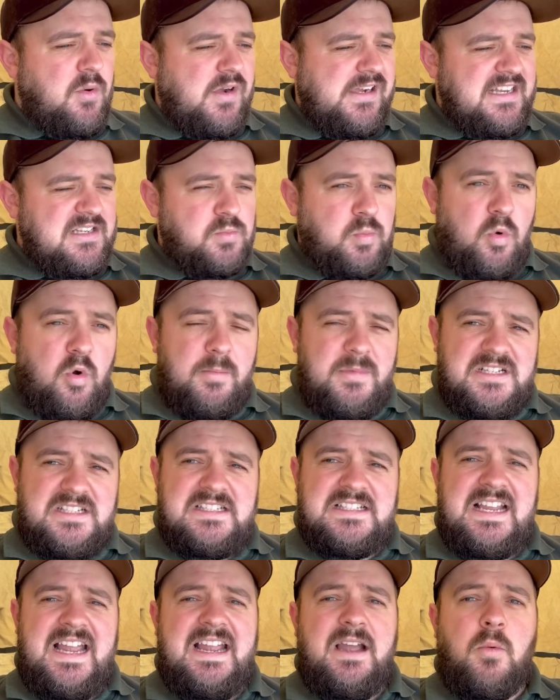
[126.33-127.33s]
and it's warmer
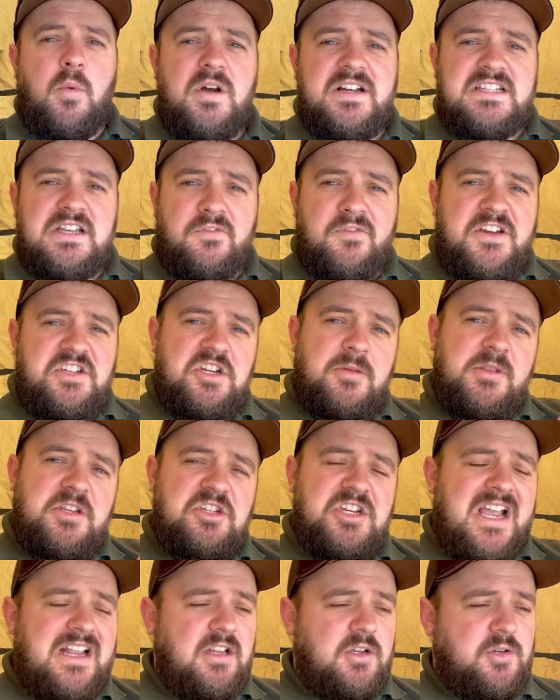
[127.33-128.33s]
today, I wanted to fish up the
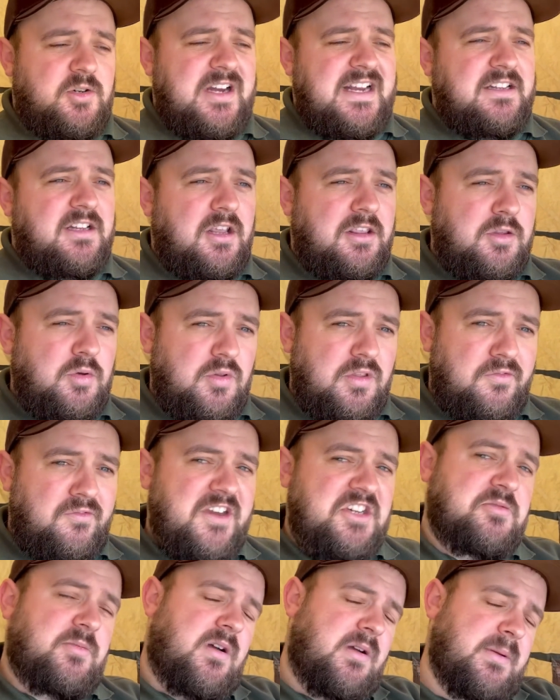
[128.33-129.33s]
shallower end. I thought the
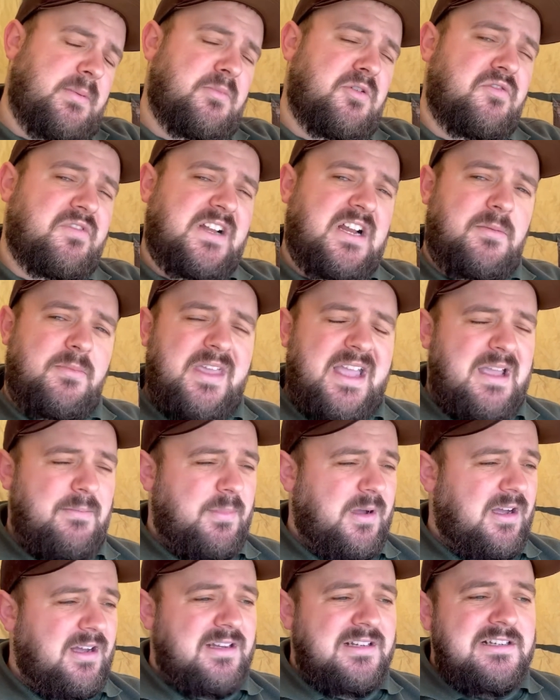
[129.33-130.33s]
fish might be moving up there,
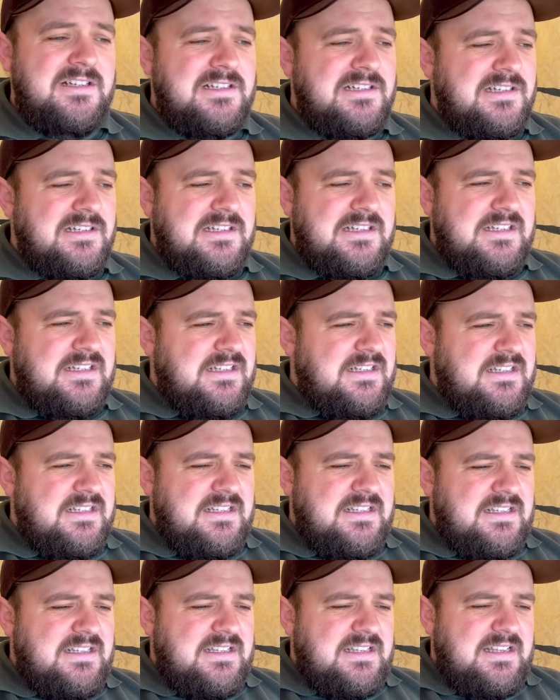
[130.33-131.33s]
but
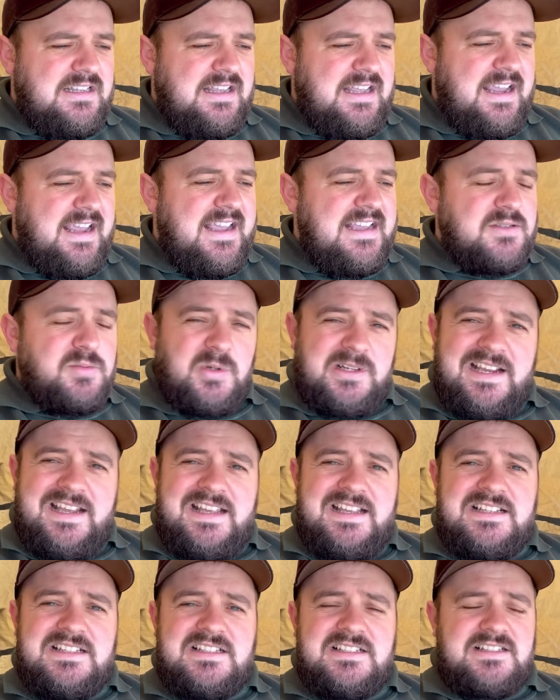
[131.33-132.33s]
it is what it
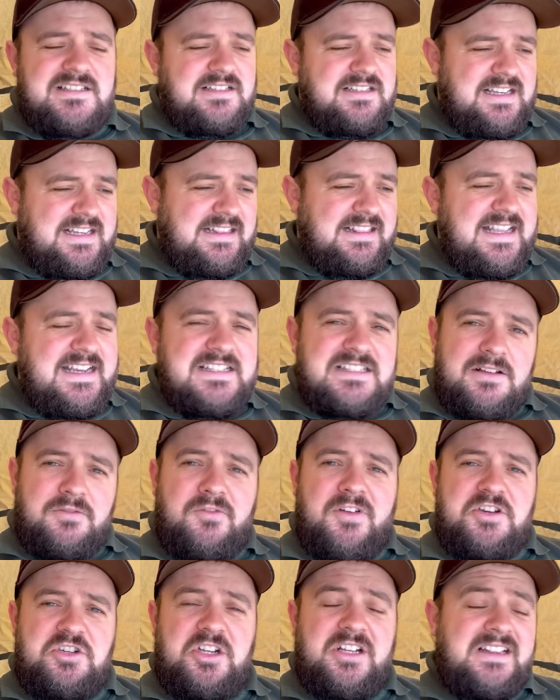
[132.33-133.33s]
is. At least I'm
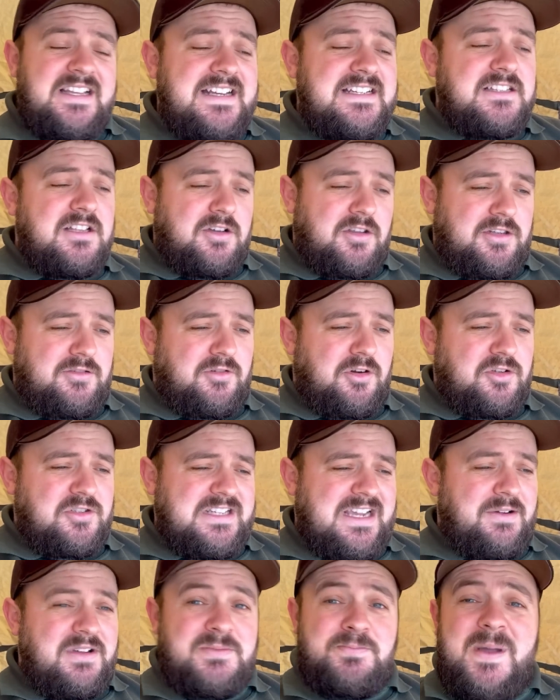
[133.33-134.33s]
fishing, at least I got the rods
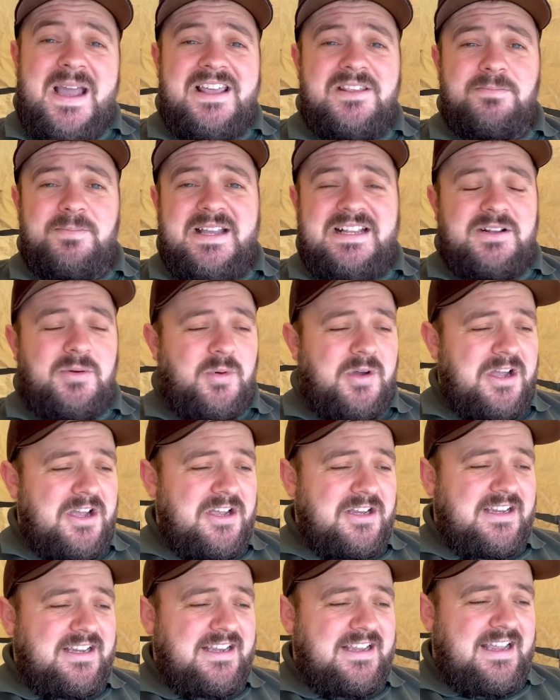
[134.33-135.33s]
out. It's better than being at
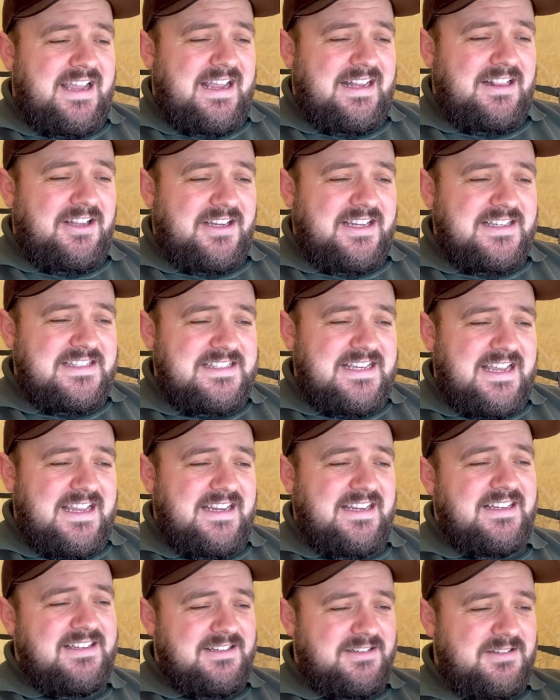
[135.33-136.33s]
work. And like I
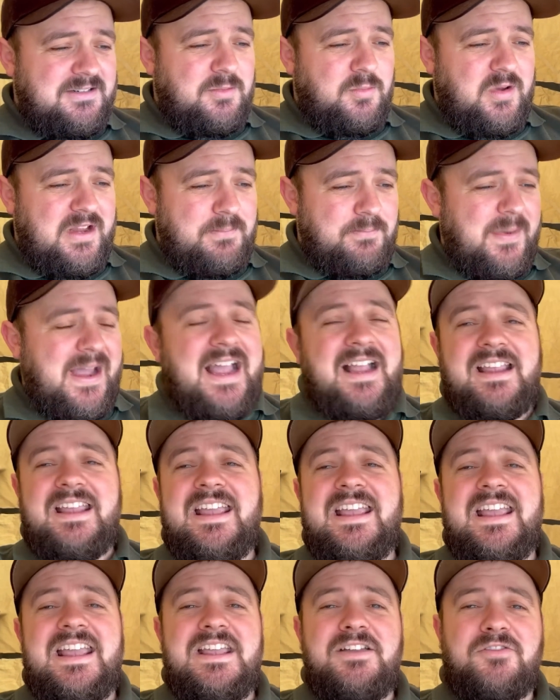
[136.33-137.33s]
say, we're back
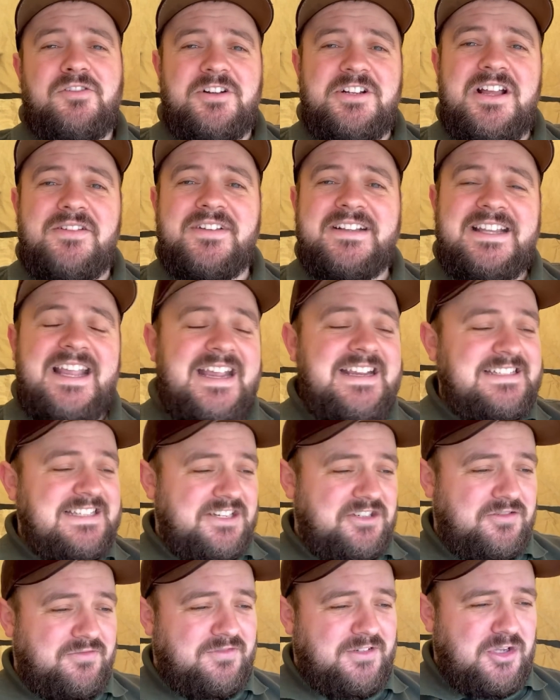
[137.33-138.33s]
here for another day
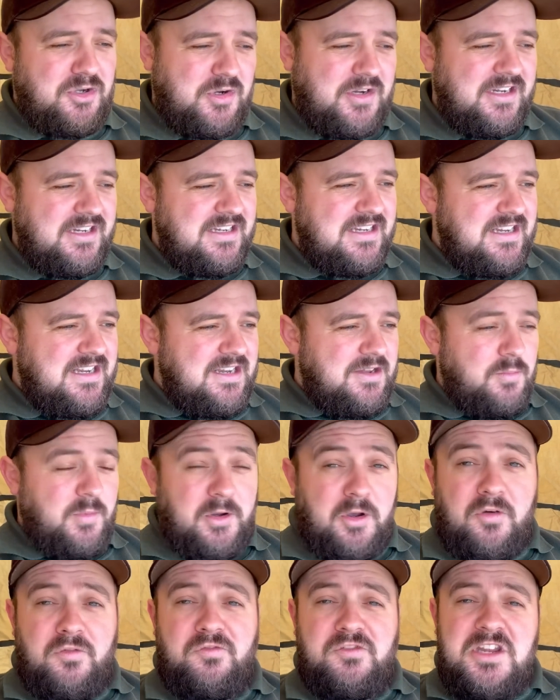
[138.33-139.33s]
session vlog. We've
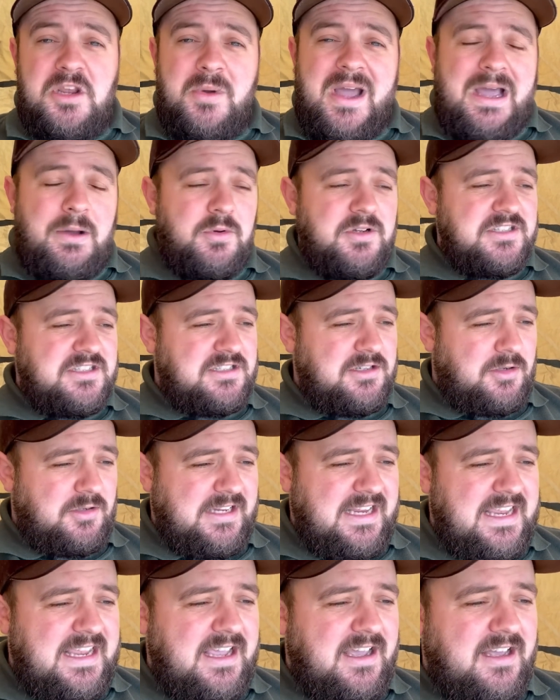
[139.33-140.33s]
got a few hours on
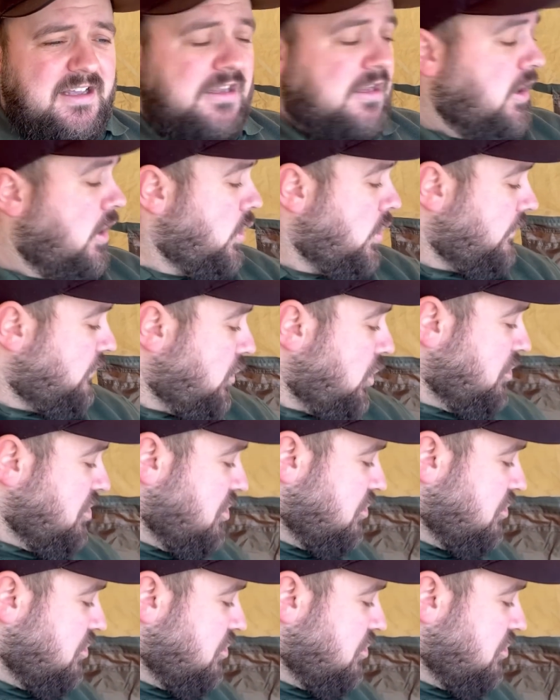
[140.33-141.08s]
here. Oh, I've got a new